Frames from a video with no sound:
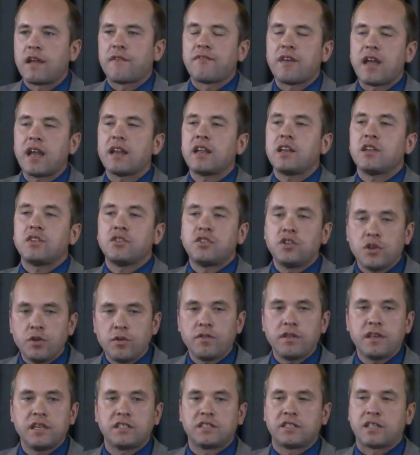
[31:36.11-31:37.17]
If they didn't do
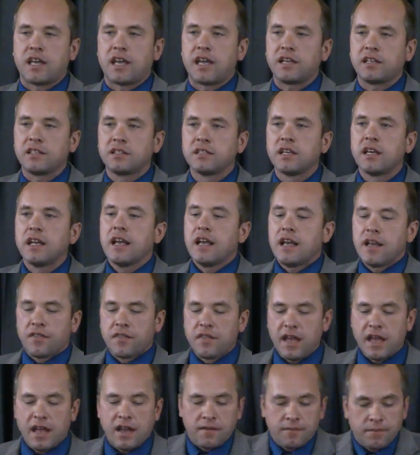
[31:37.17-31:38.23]
these things,
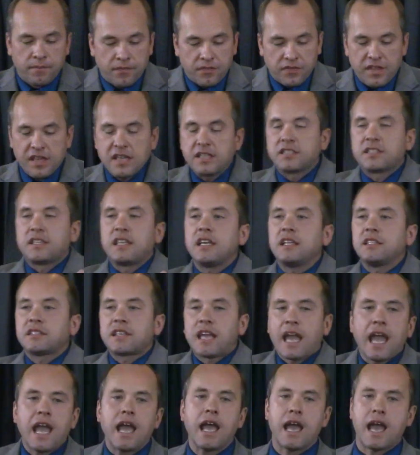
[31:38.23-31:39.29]
then these things
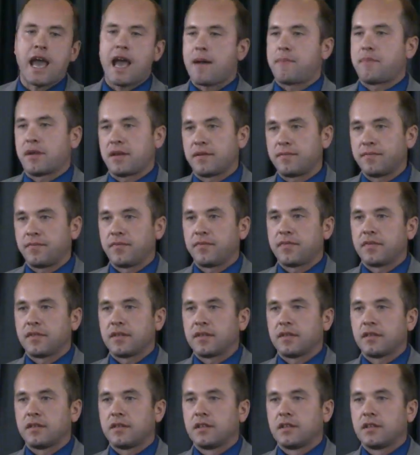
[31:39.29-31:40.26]
can't happen. Right.